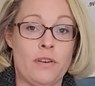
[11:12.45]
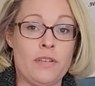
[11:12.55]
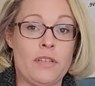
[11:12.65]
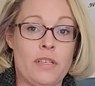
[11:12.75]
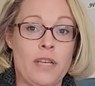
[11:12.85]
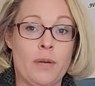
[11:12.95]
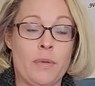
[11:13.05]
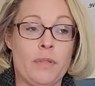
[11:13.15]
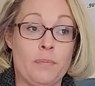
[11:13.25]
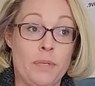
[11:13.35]
nurses there,
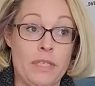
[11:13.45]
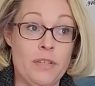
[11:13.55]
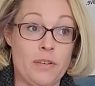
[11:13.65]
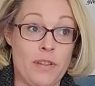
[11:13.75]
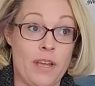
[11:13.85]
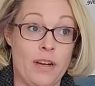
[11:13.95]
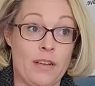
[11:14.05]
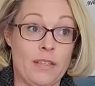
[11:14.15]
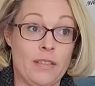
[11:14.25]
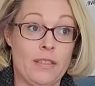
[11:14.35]
but the police are there.